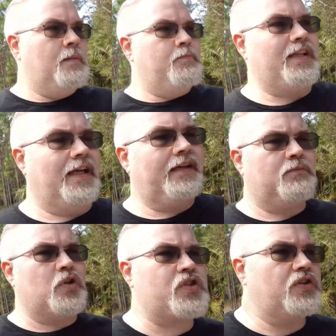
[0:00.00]
But like
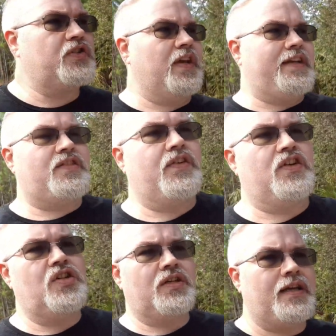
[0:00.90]
most good science
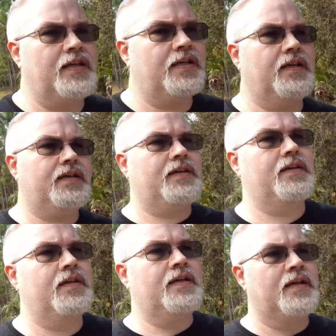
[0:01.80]
fiction,
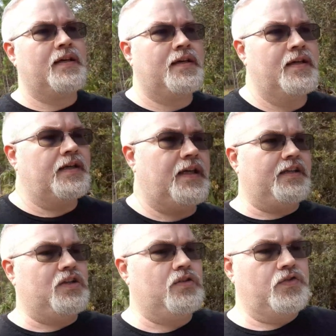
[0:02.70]
it
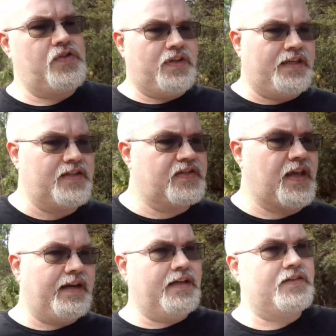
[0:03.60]
used the
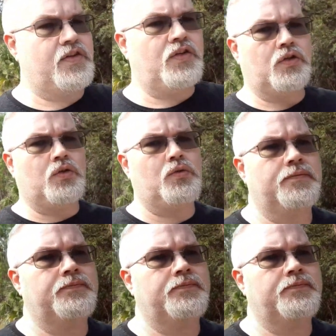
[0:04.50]
setting to